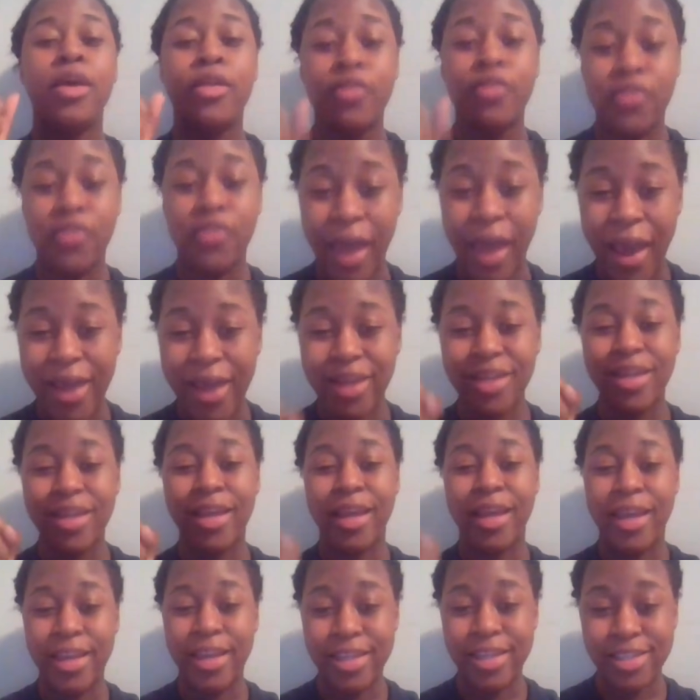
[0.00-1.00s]
That
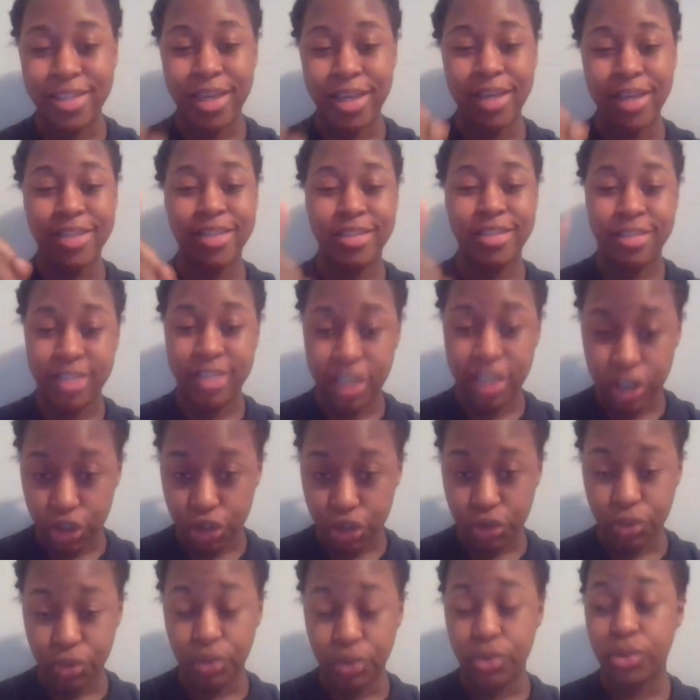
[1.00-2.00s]
is
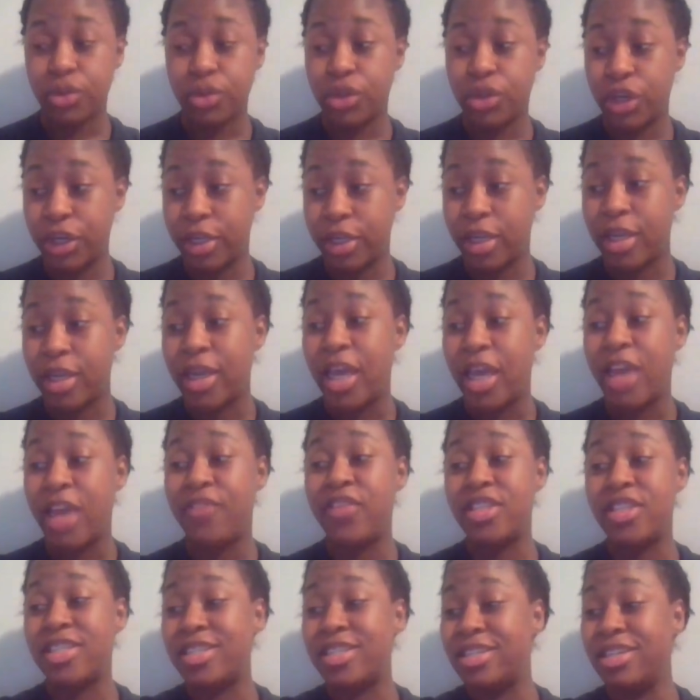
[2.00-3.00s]
essential. Good. If
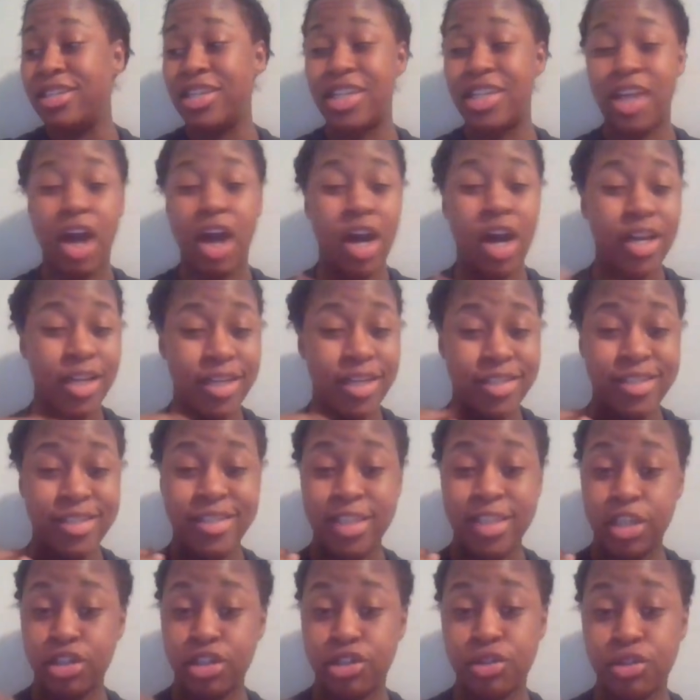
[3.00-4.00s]
it's not
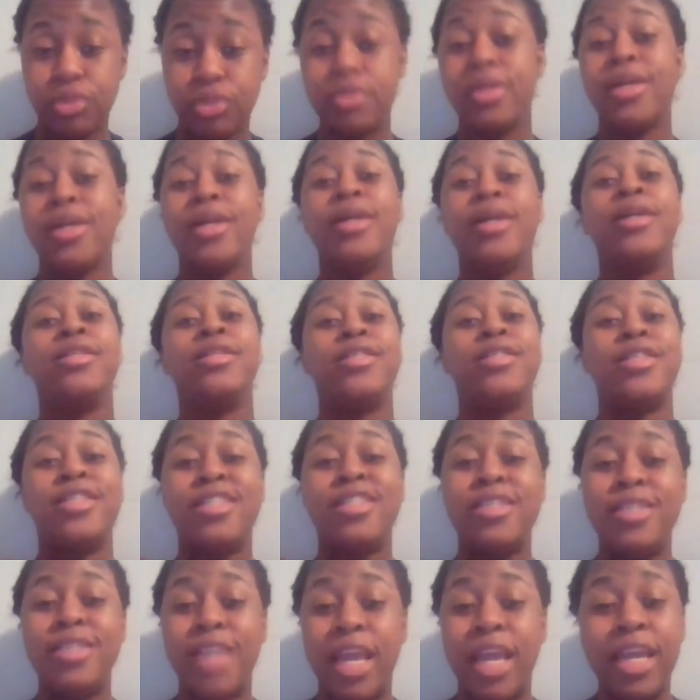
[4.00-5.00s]
essential to
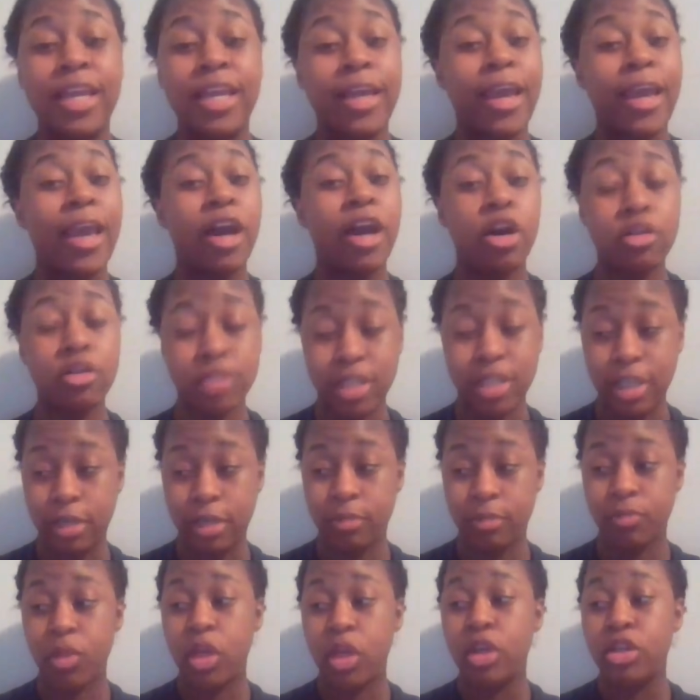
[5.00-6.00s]
staying healthy,
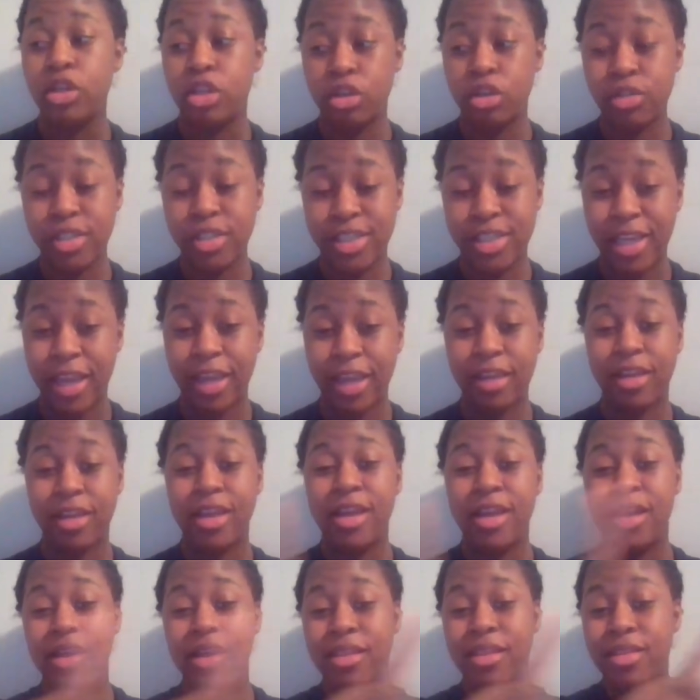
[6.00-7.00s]
you'll say
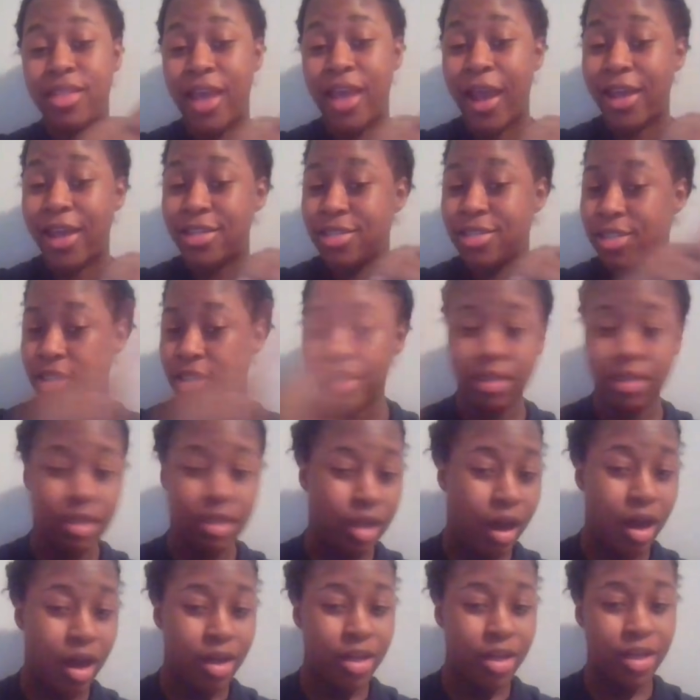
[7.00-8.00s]
that's
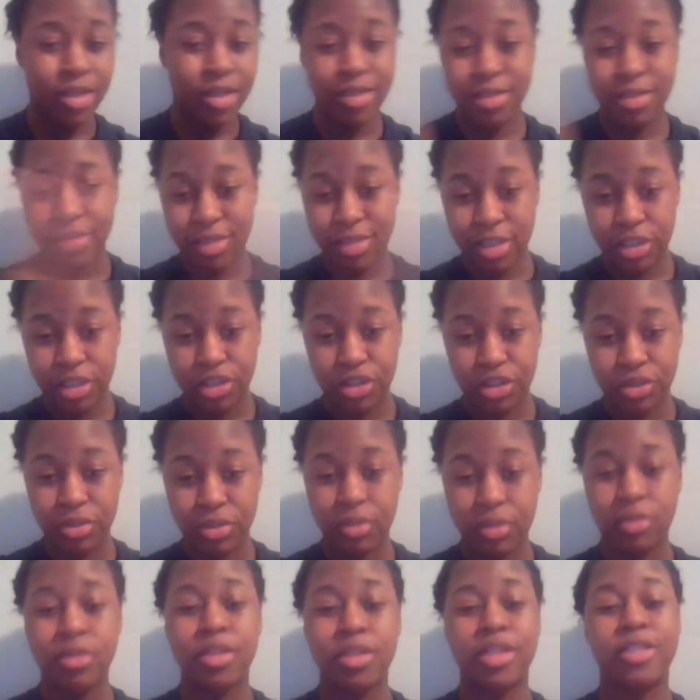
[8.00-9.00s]
not
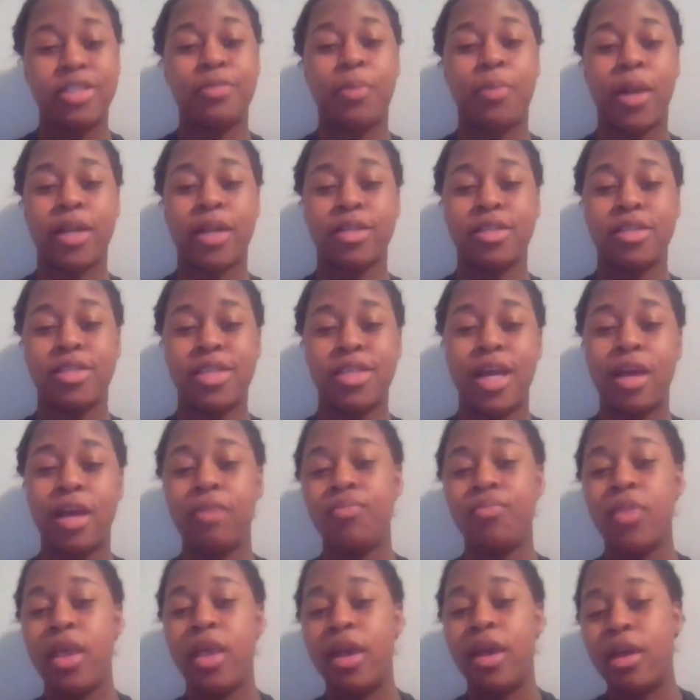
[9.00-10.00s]
essential. Let's practice that.
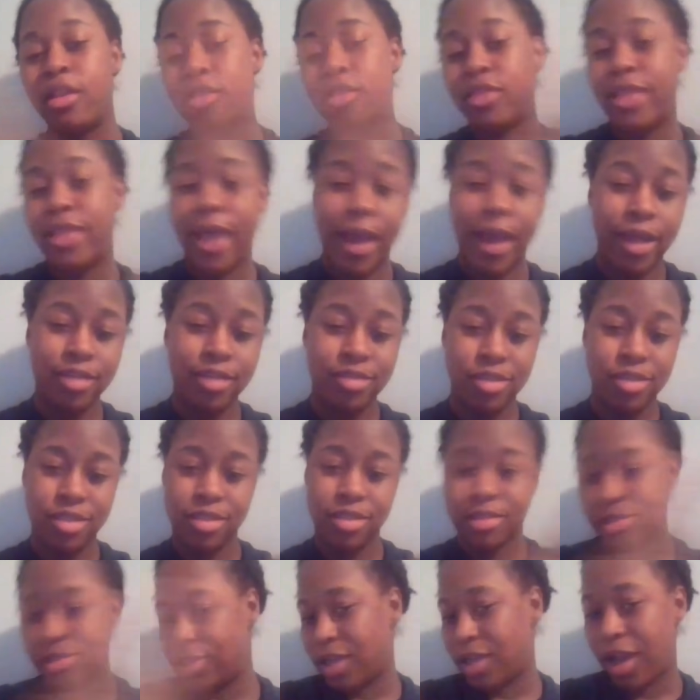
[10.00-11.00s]
That's
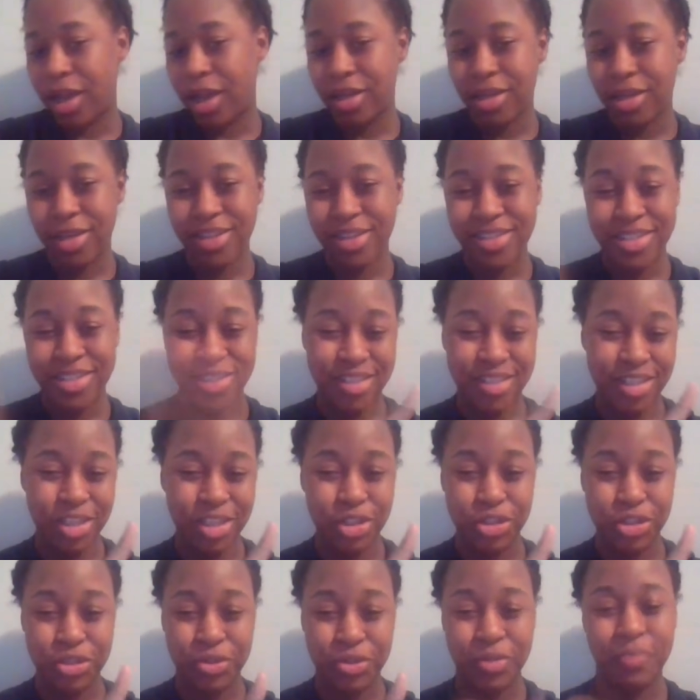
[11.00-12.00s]
not
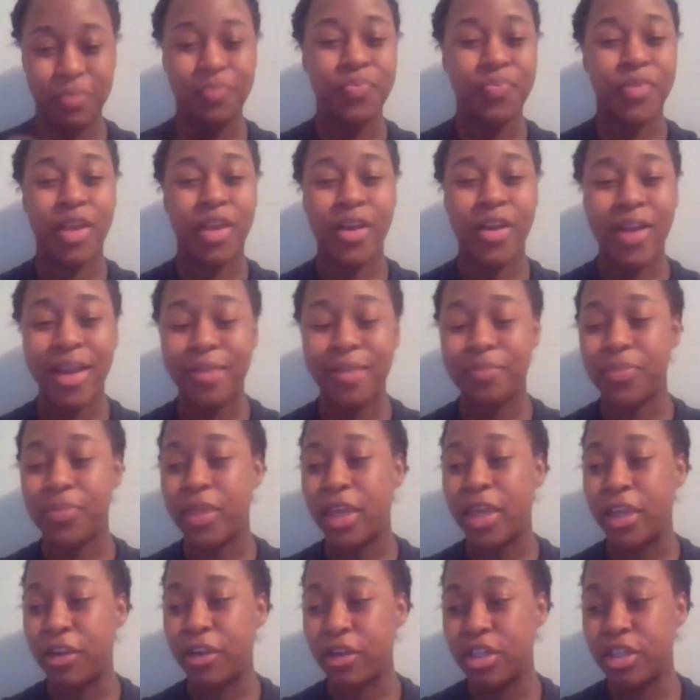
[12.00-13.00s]
essential. All right.
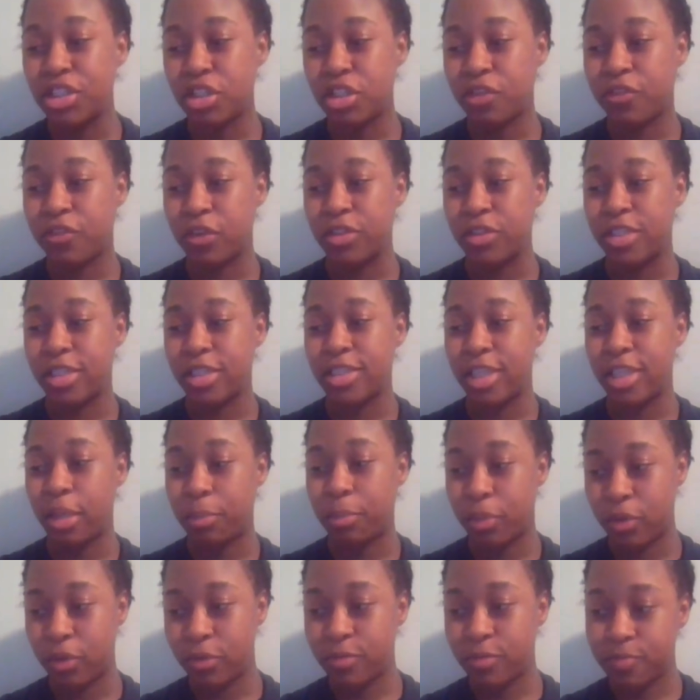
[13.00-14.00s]
Here is your first
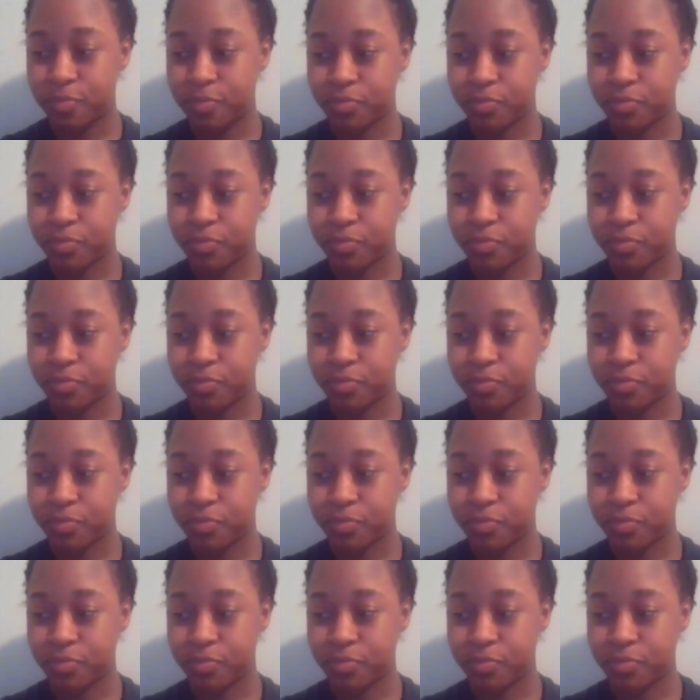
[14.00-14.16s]
example.